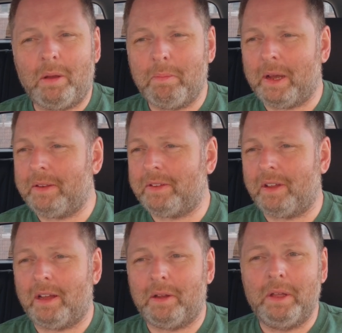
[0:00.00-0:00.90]
But
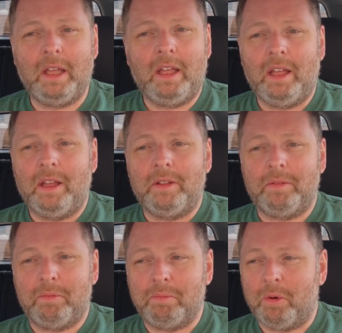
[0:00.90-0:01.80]

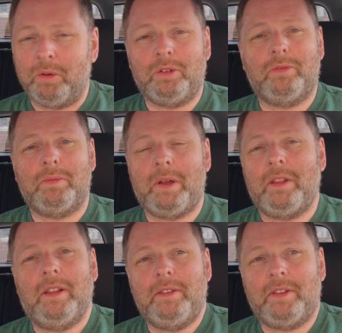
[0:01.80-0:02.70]
most of them,
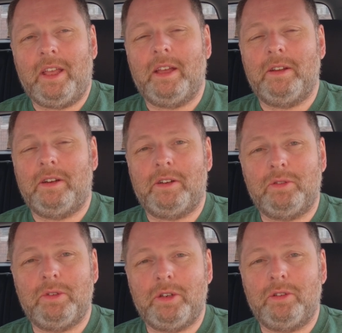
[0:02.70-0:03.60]
at least in Canada, are
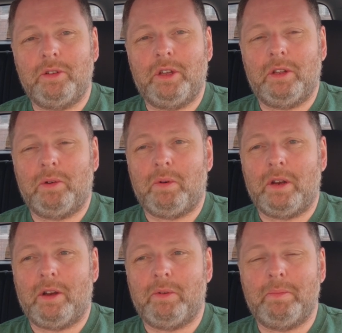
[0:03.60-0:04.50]
switching to
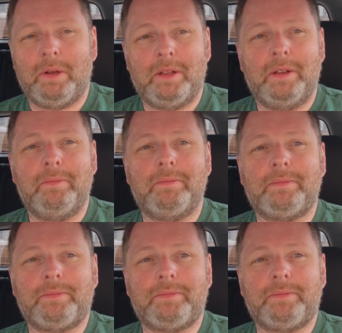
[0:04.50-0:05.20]
kilowatt hour billing